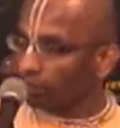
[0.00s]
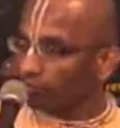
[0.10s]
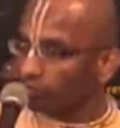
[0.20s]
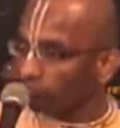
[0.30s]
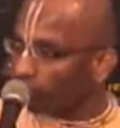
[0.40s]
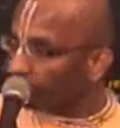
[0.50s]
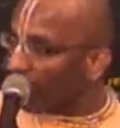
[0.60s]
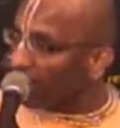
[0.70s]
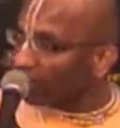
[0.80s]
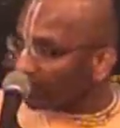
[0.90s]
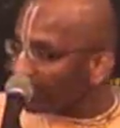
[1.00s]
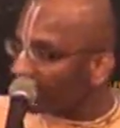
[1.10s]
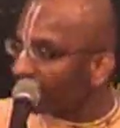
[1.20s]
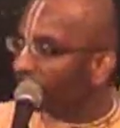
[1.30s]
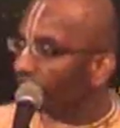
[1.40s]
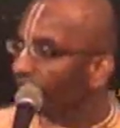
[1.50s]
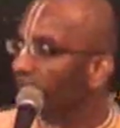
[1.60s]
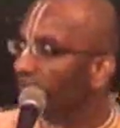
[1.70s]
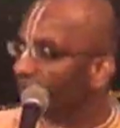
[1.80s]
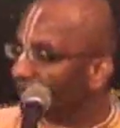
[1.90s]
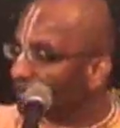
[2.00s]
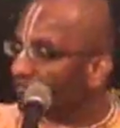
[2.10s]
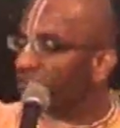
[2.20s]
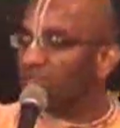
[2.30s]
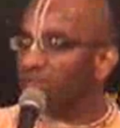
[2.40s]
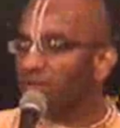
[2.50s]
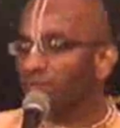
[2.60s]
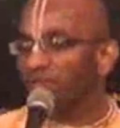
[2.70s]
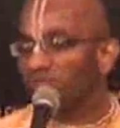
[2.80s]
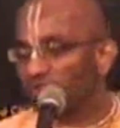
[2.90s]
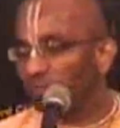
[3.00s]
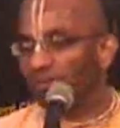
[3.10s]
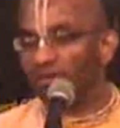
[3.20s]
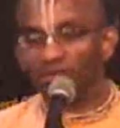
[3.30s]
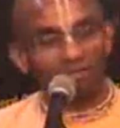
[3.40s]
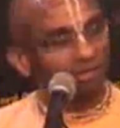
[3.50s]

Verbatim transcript: So from that, he inferred the invisible principle